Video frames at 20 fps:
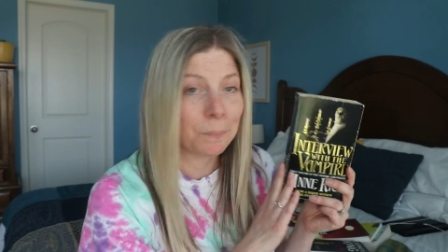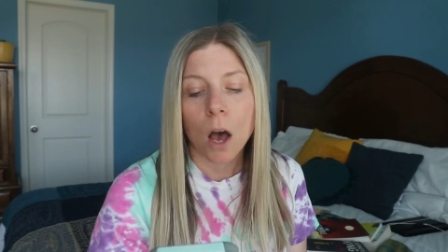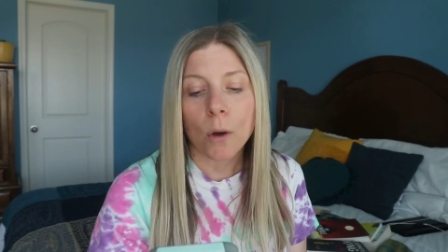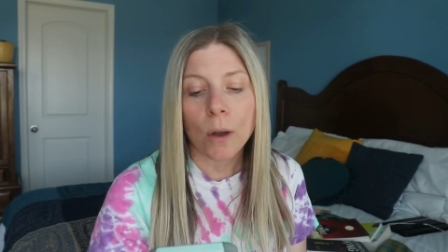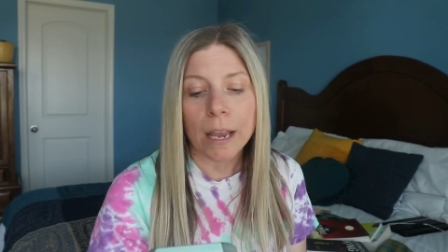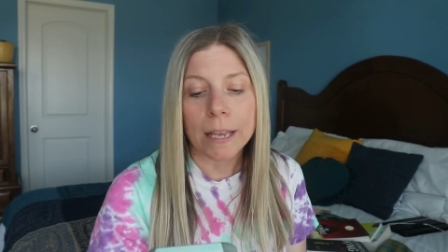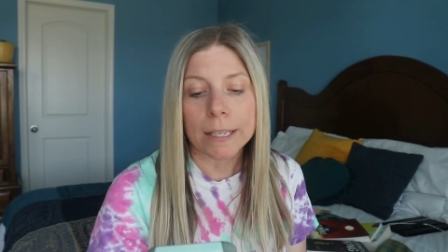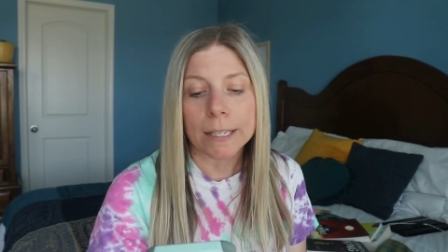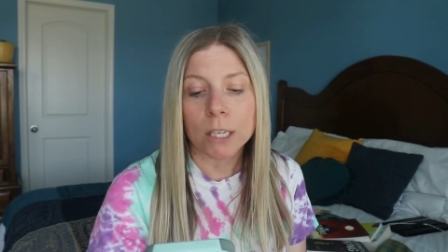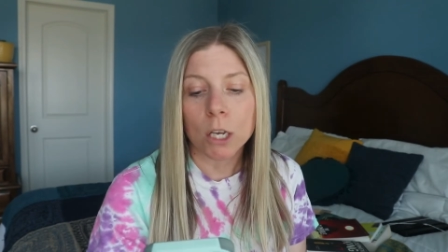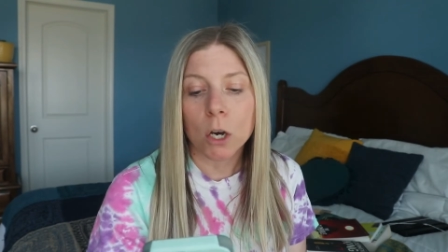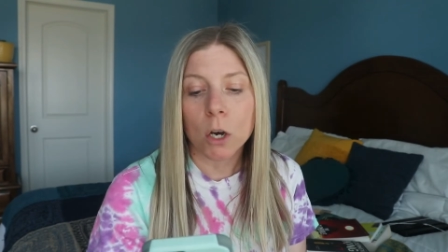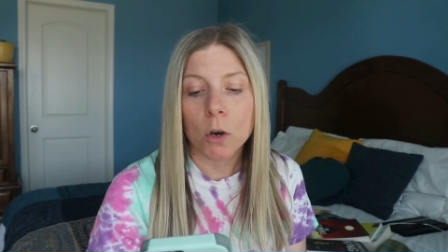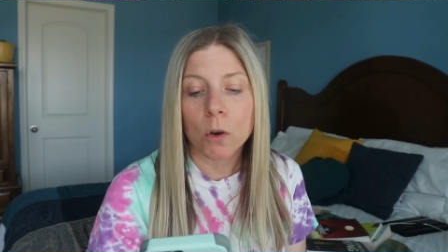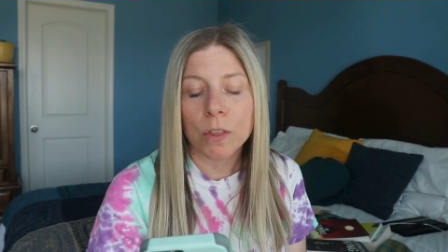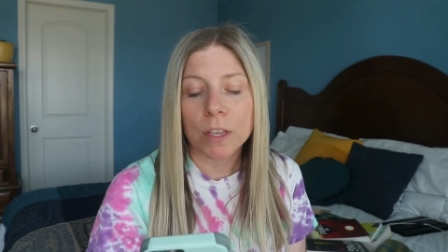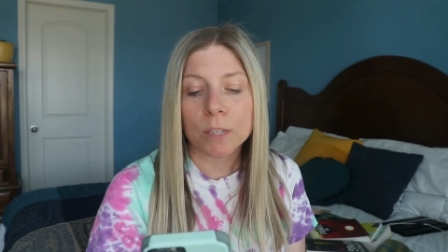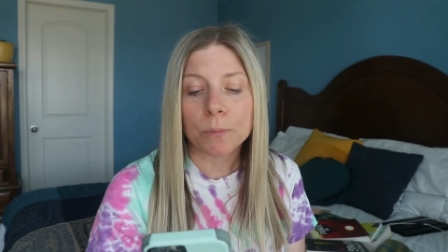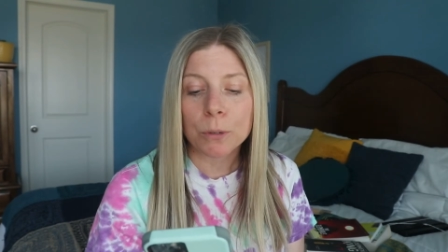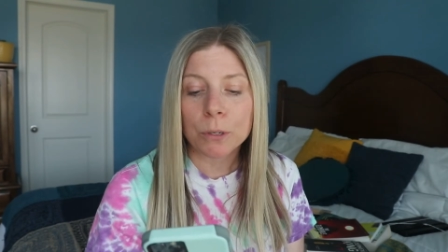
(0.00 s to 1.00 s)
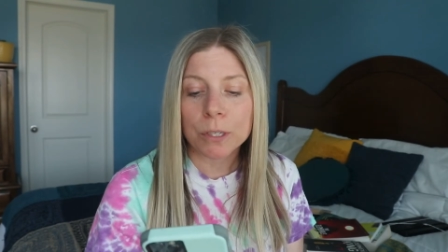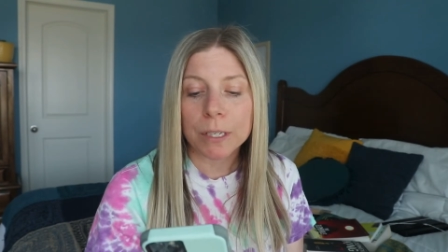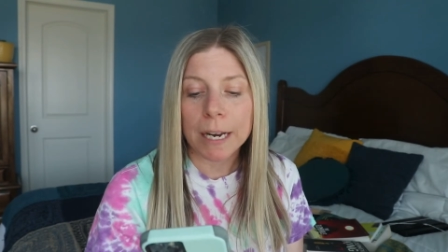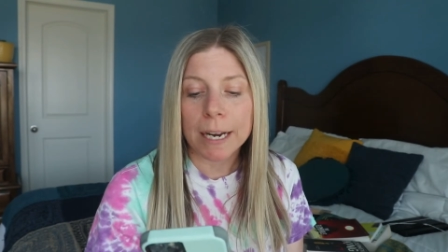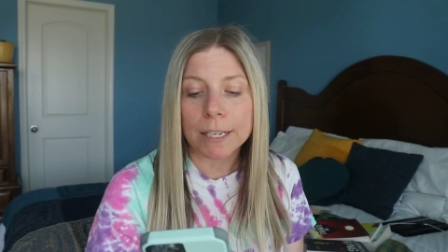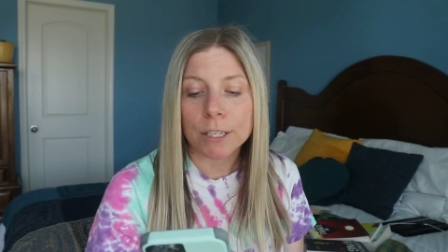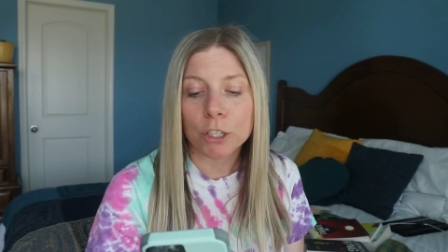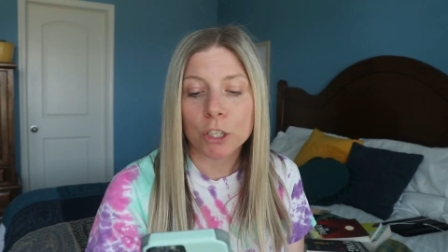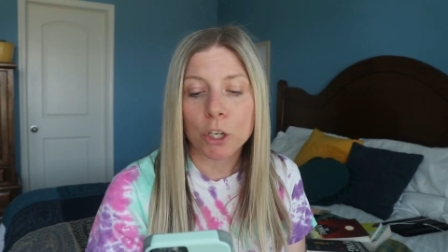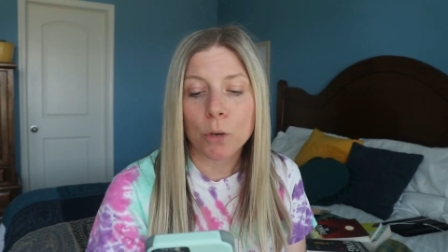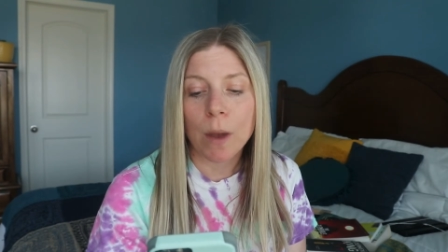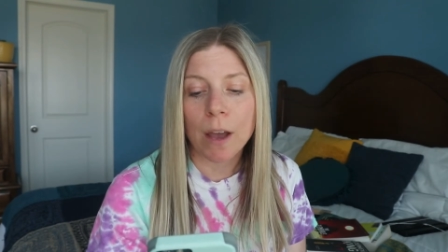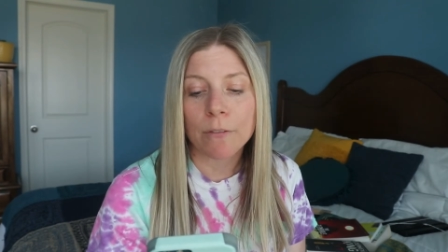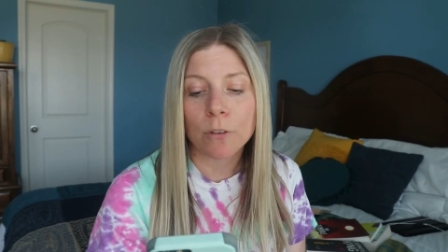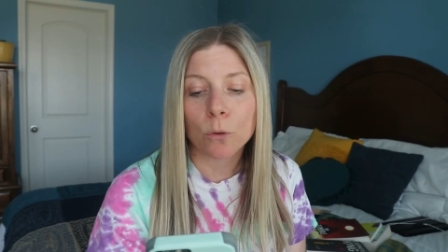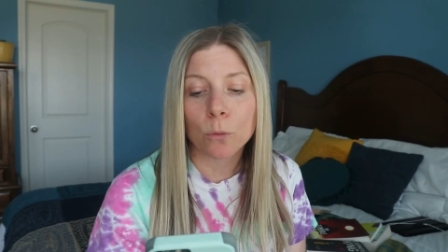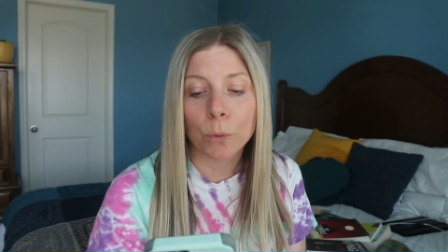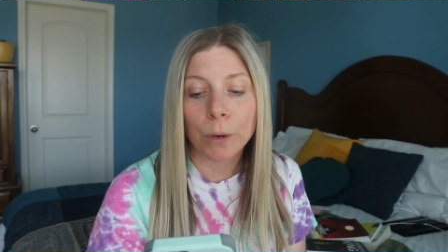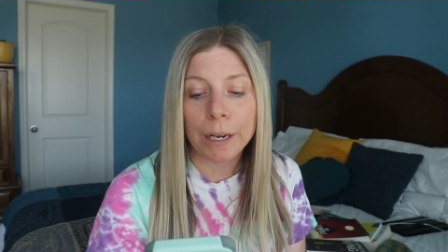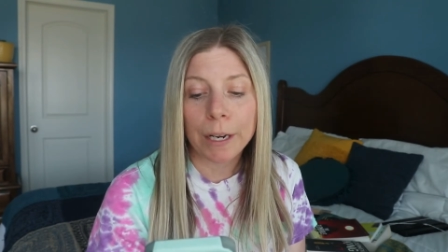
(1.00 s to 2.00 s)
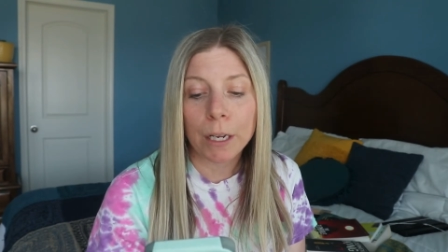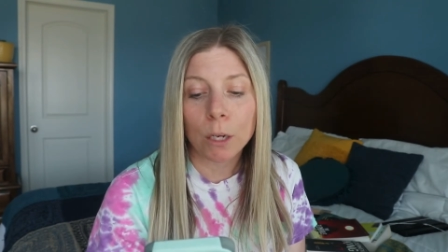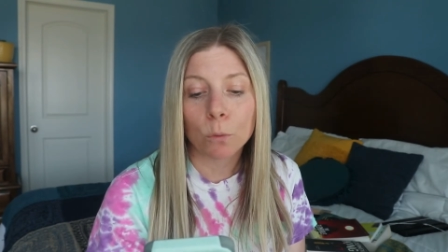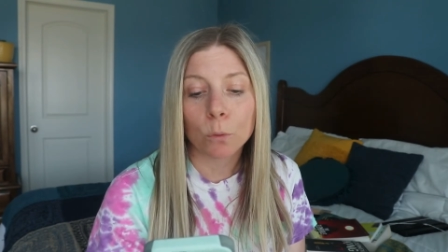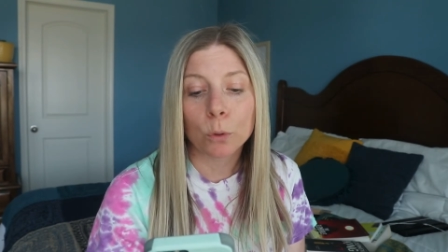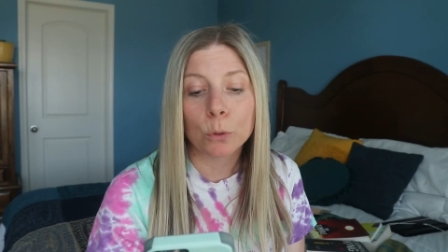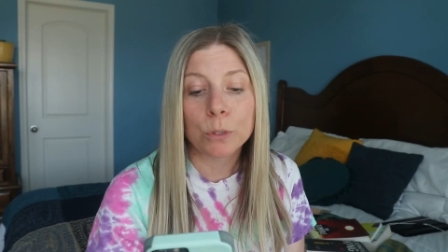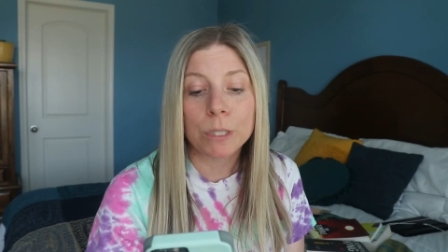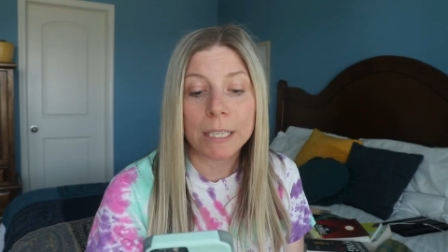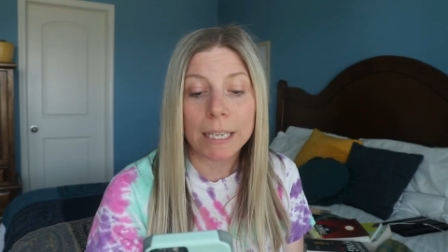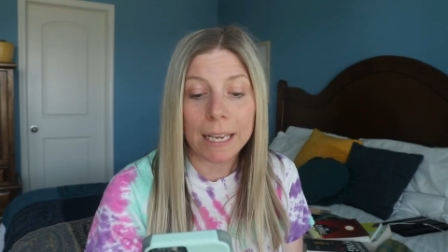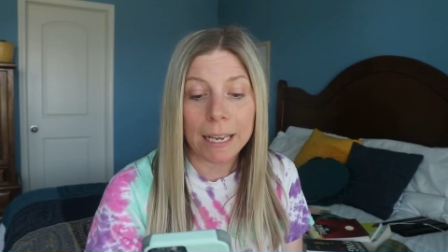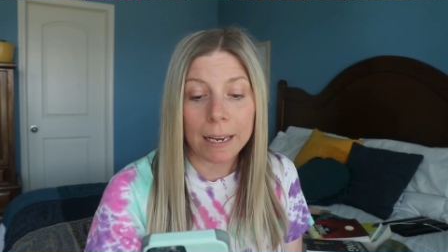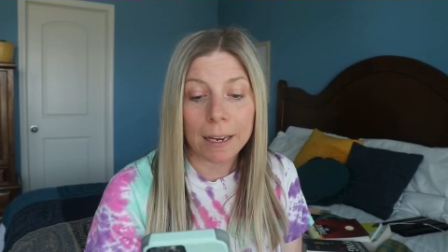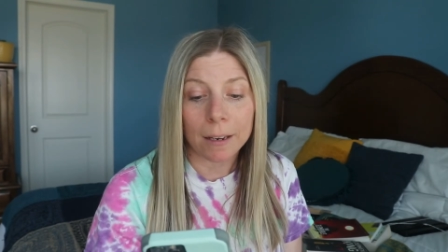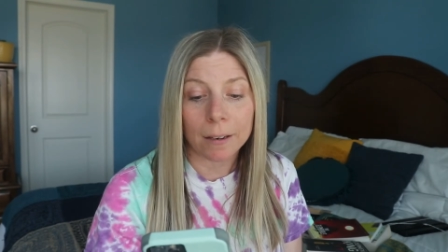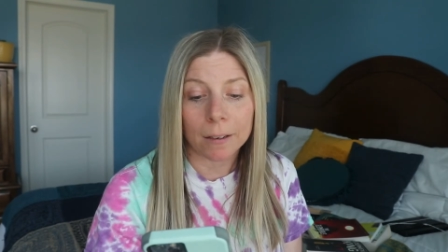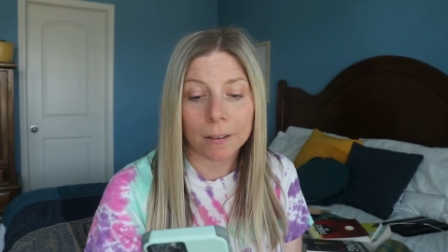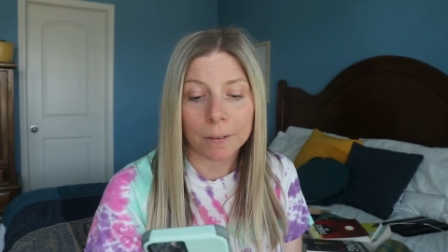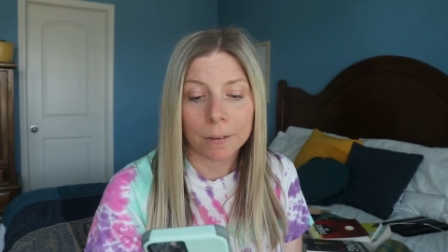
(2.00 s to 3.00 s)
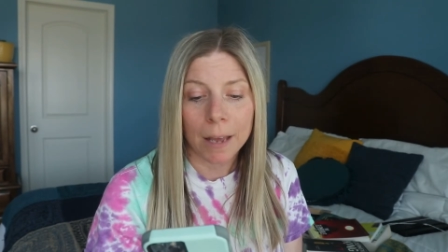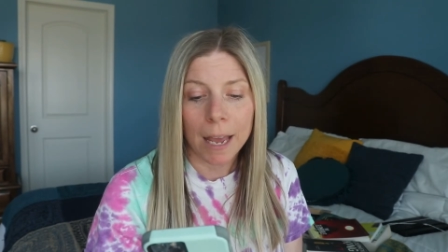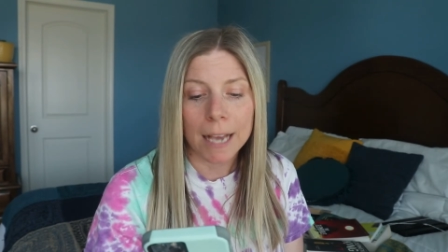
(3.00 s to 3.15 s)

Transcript: Okay, so this person asked, do you have a reading routine?